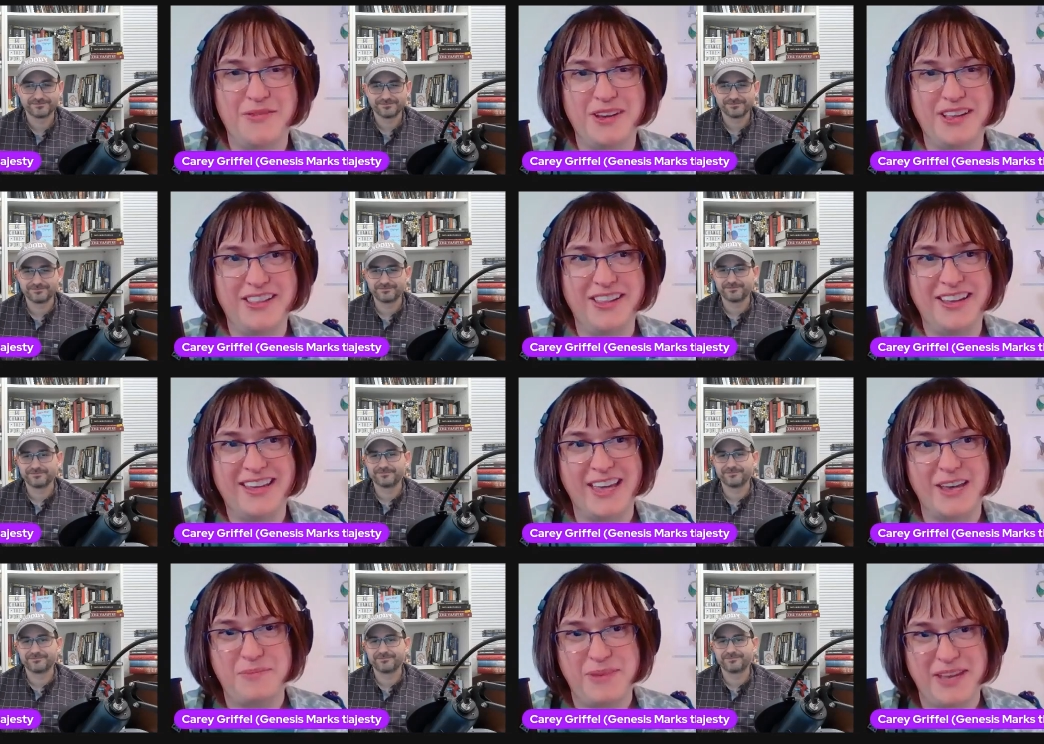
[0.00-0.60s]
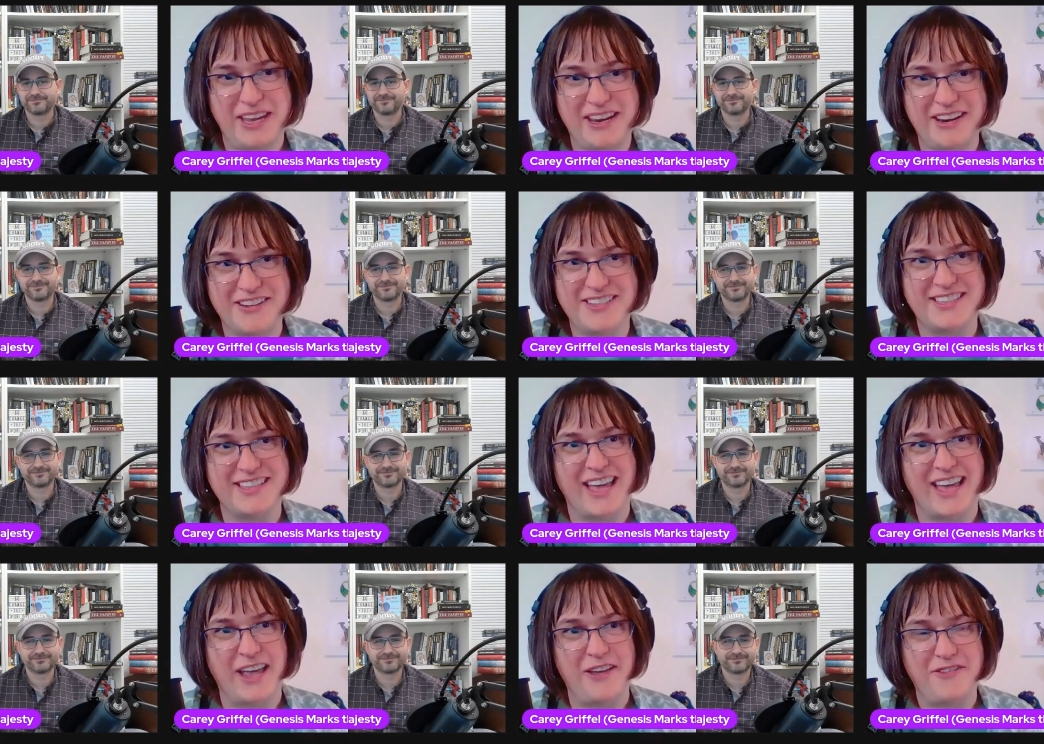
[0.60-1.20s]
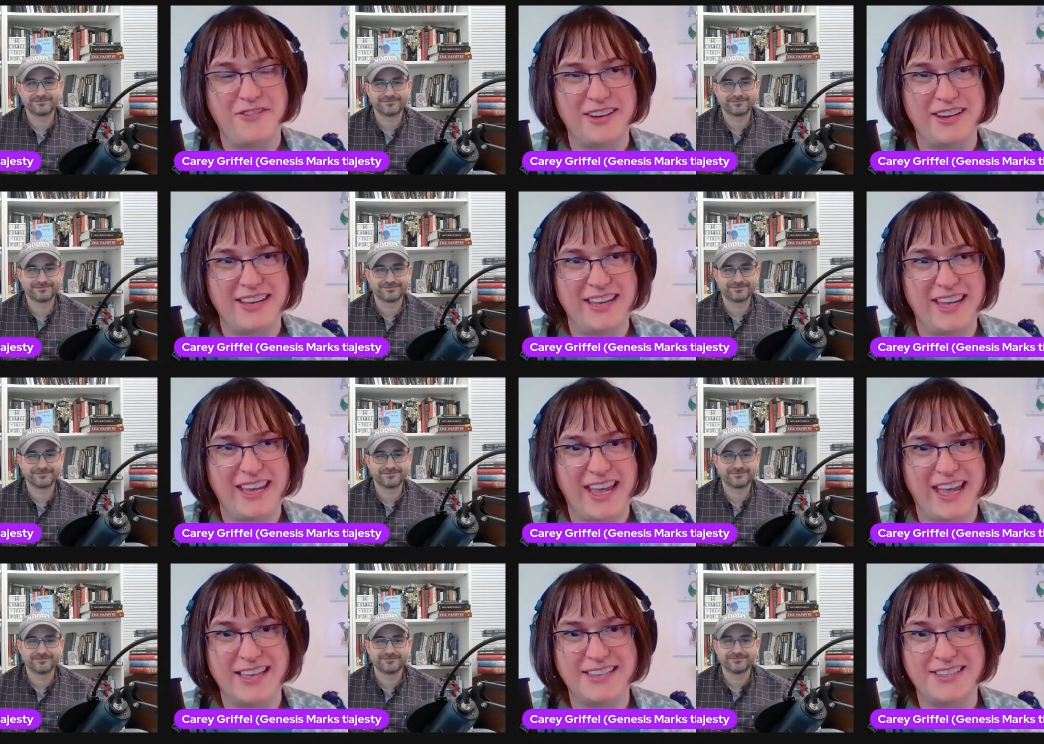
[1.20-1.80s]
Speaker 1: we look at Peter's life and
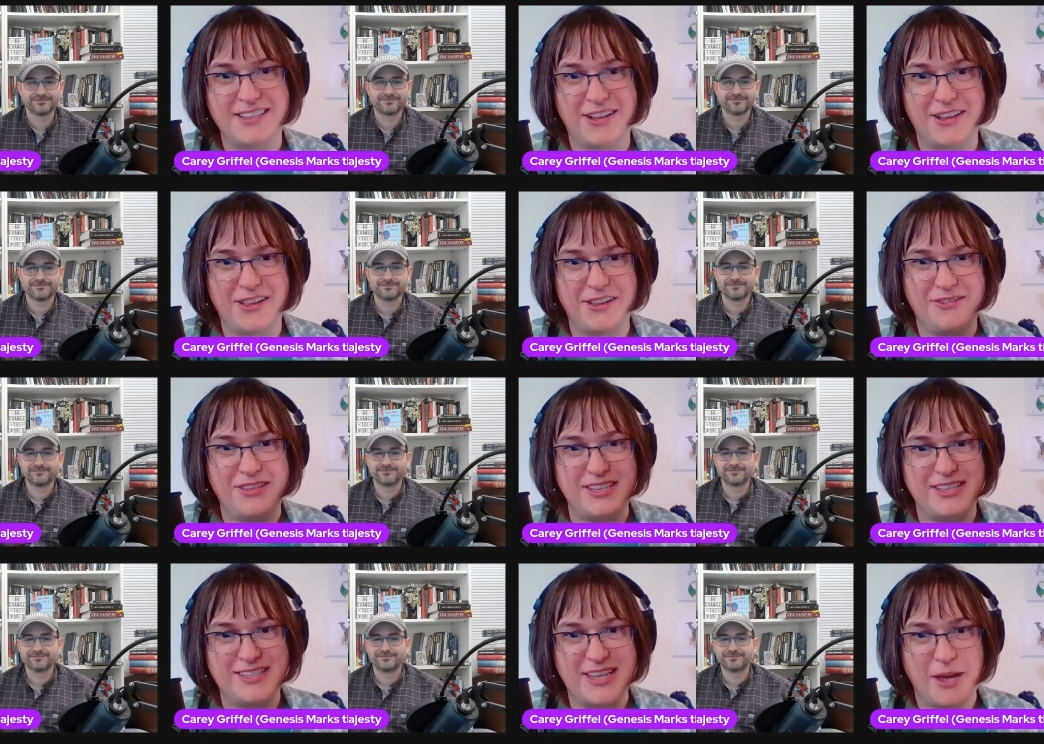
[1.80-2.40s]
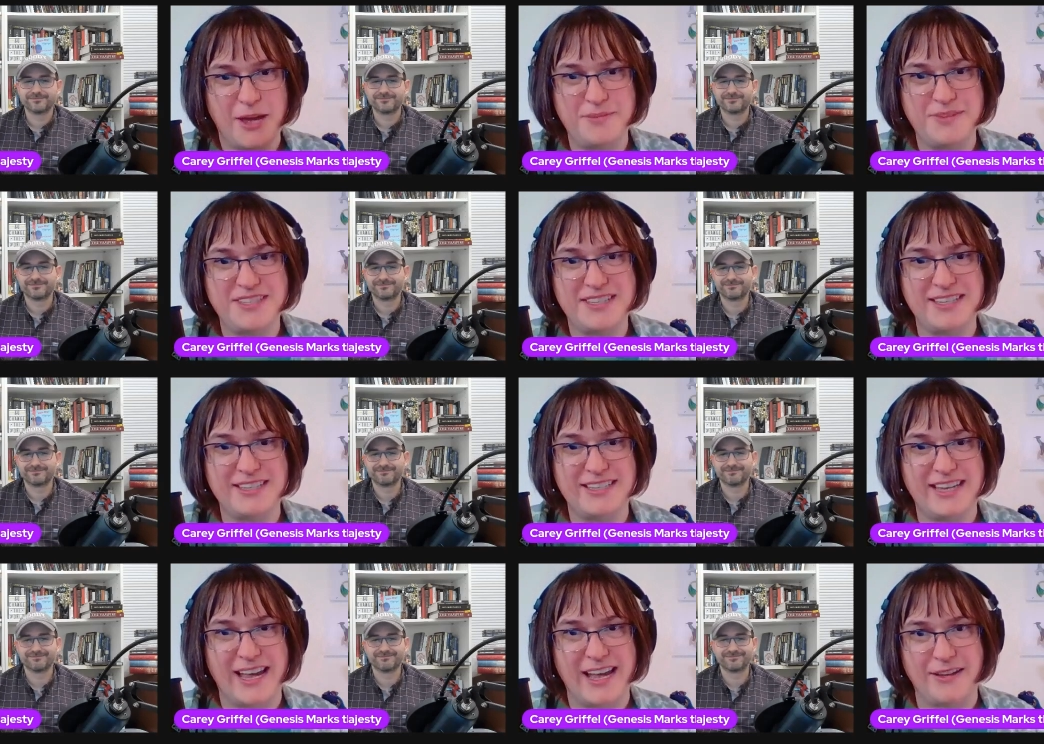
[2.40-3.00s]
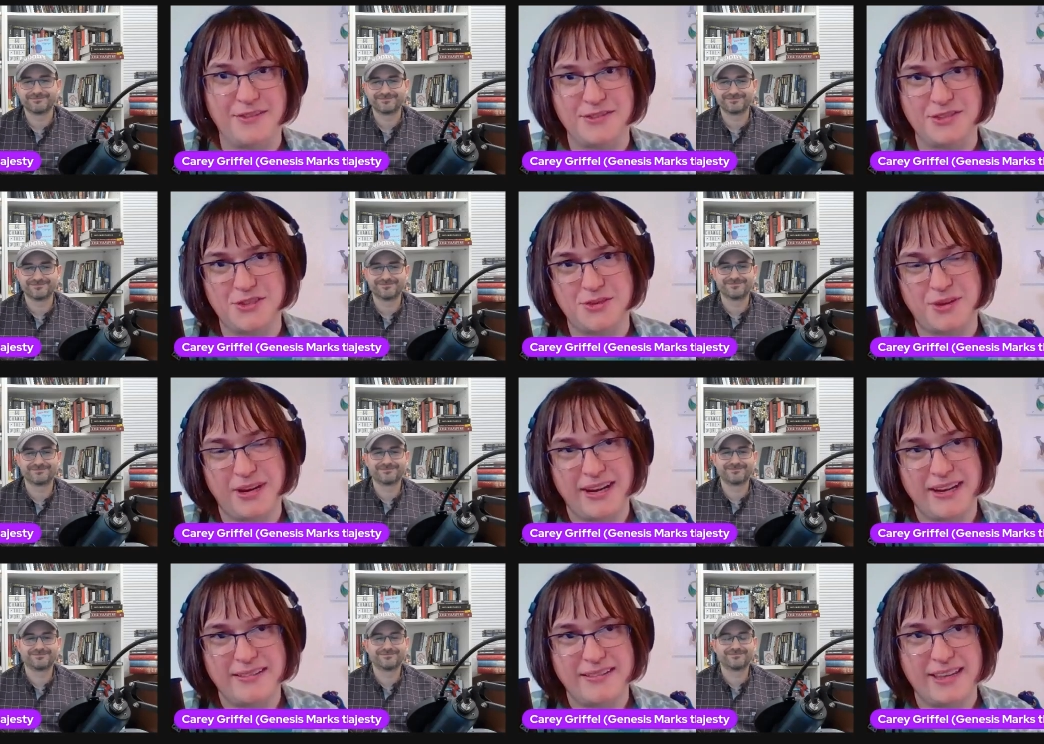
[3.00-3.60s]
he has all of these ups and
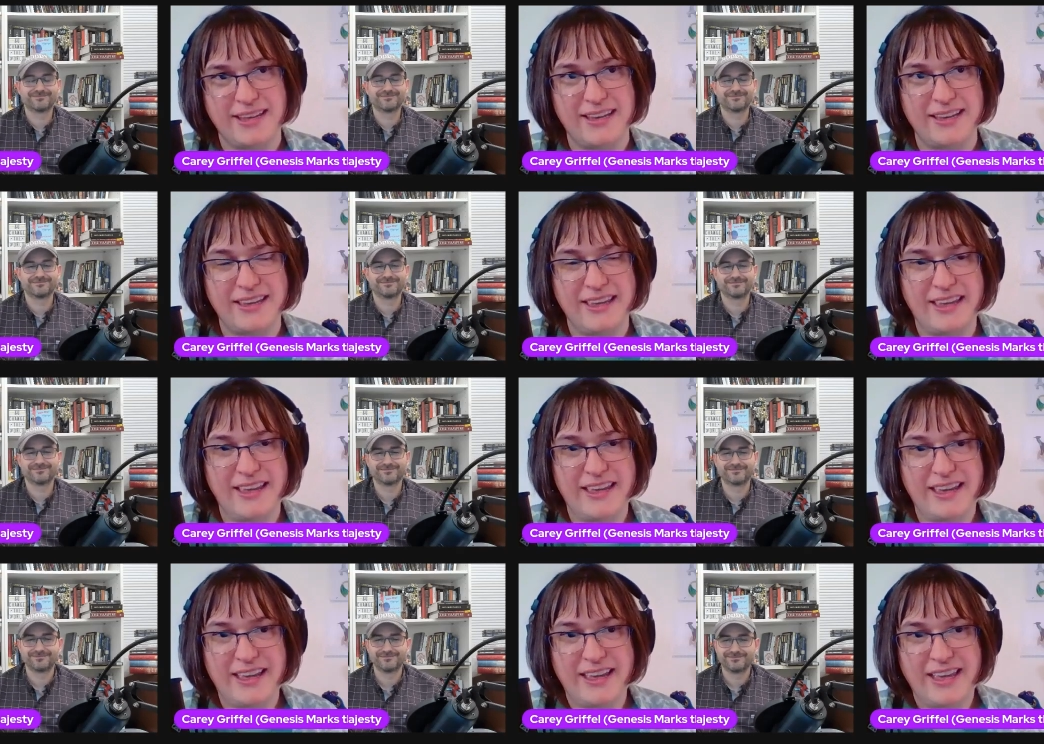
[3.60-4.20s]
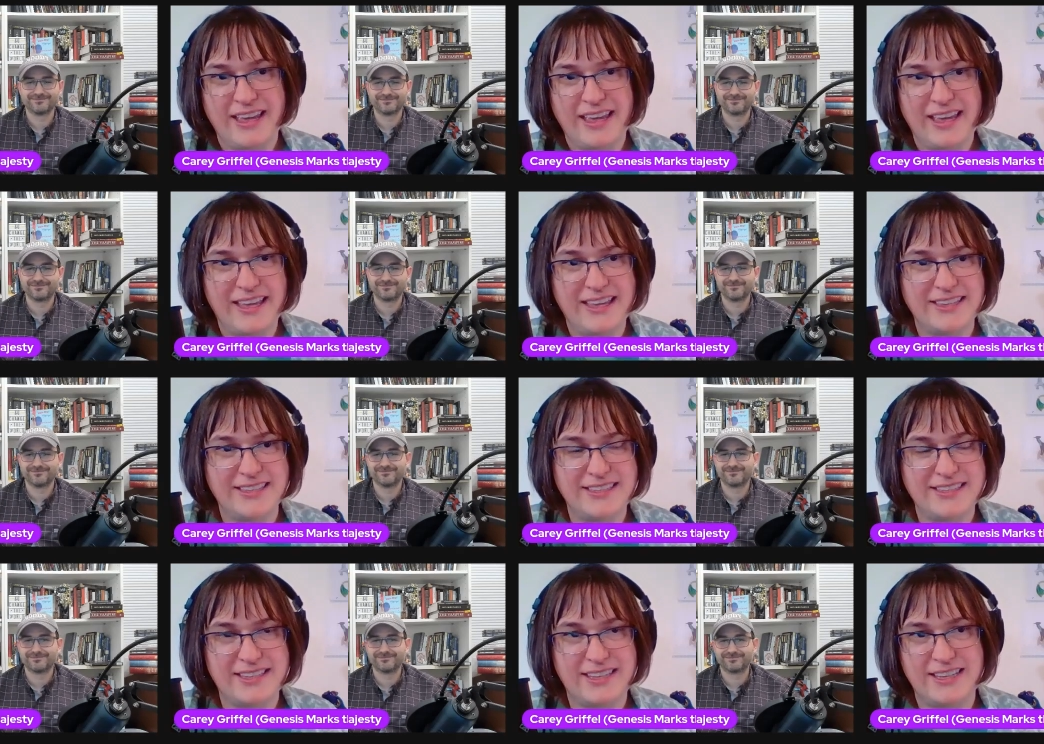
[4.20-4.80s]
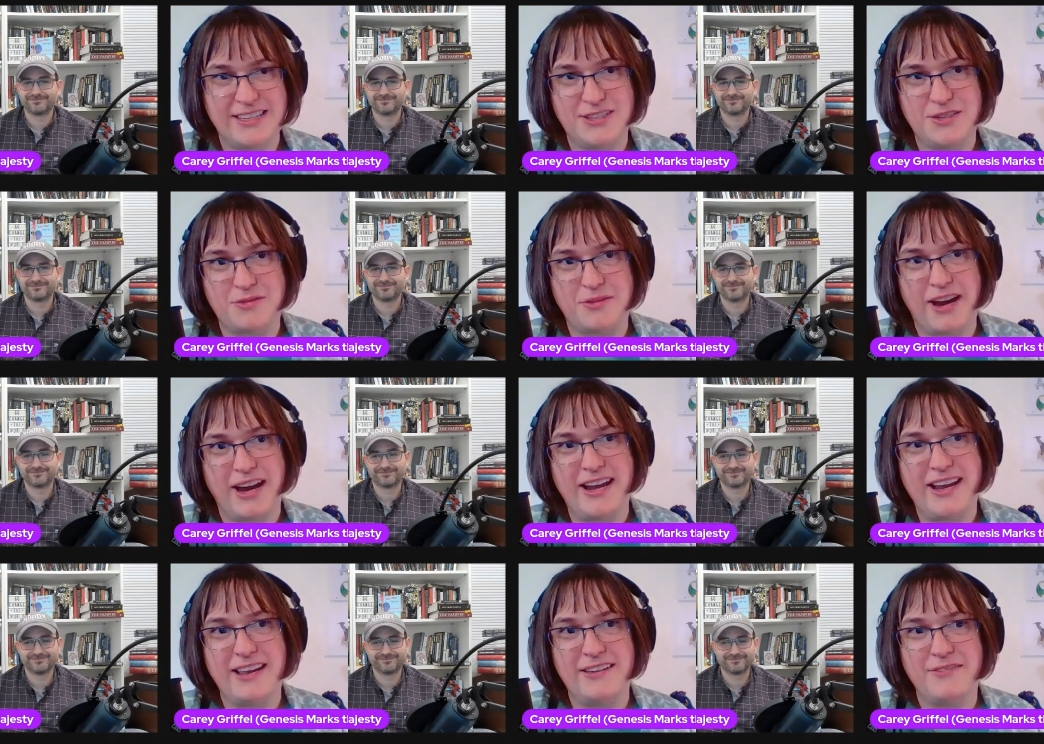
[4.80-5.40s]
downs, right? Like he's he's
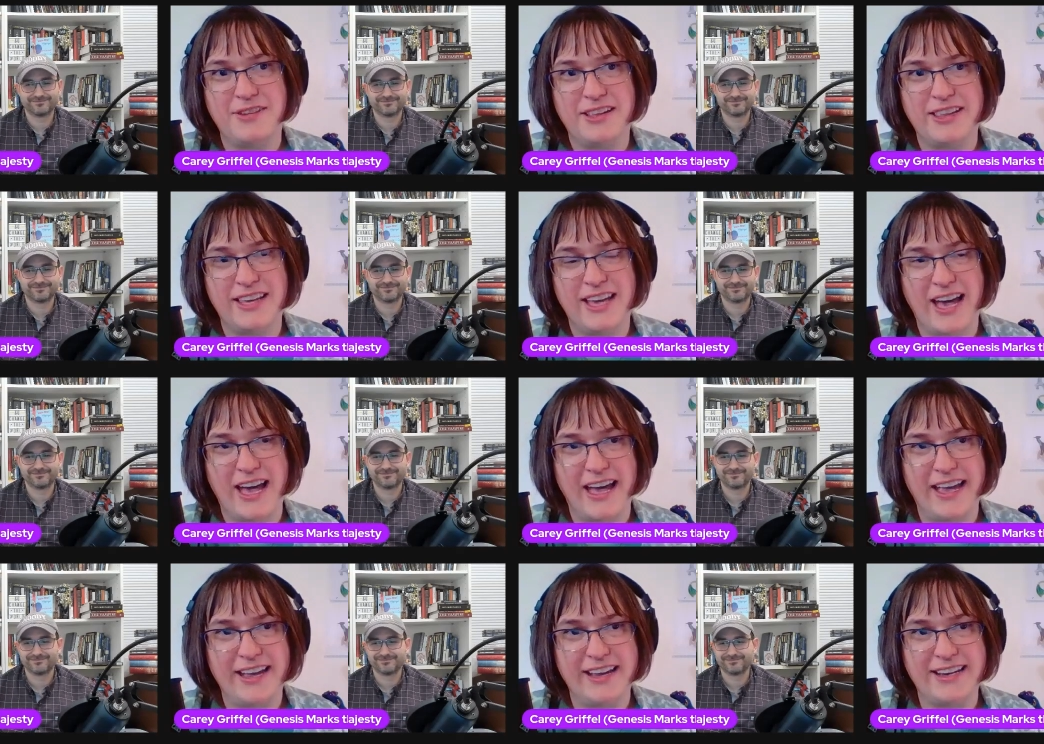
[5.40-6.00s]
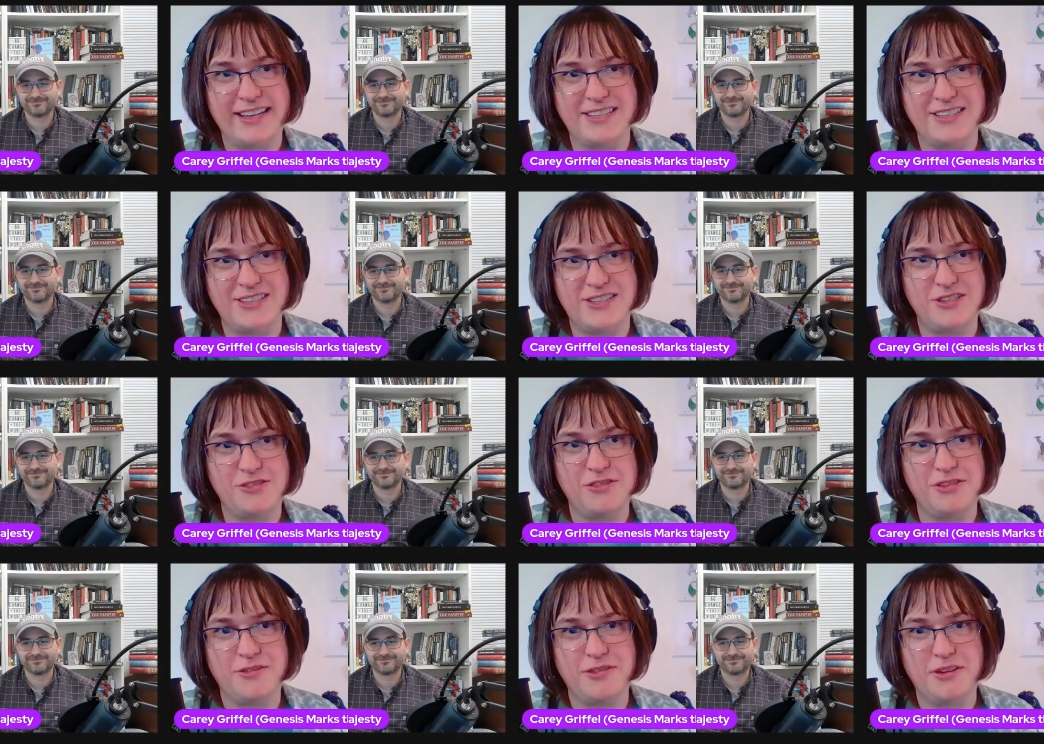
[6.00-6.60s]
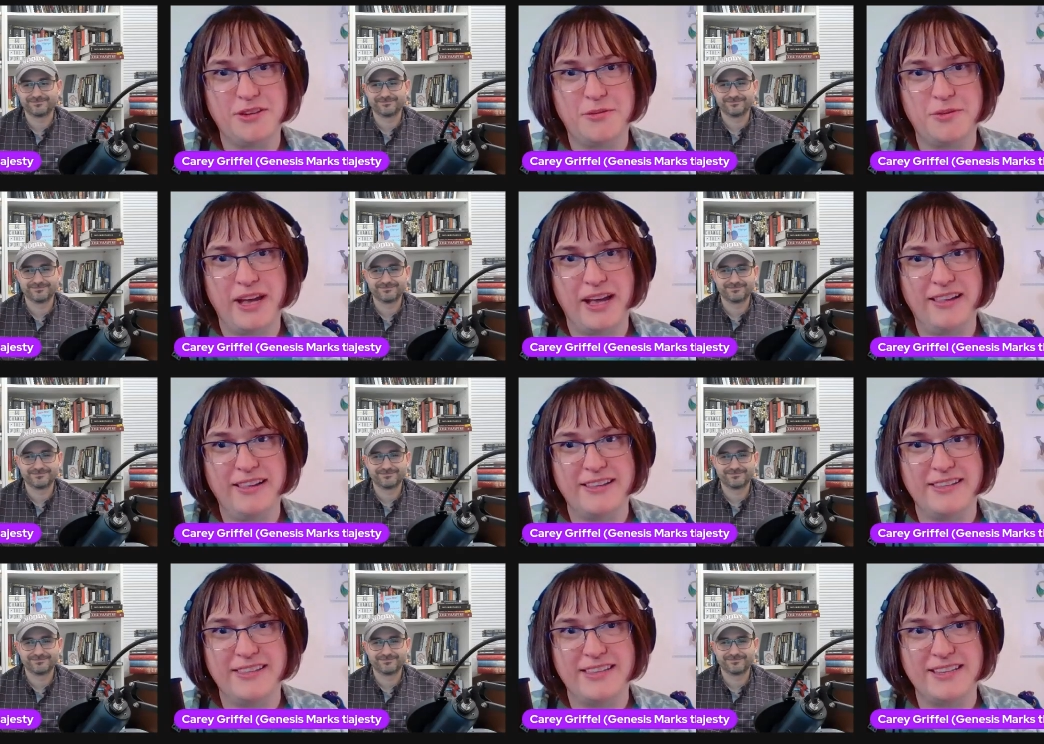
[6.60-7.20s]
riding really high and he's doing real well and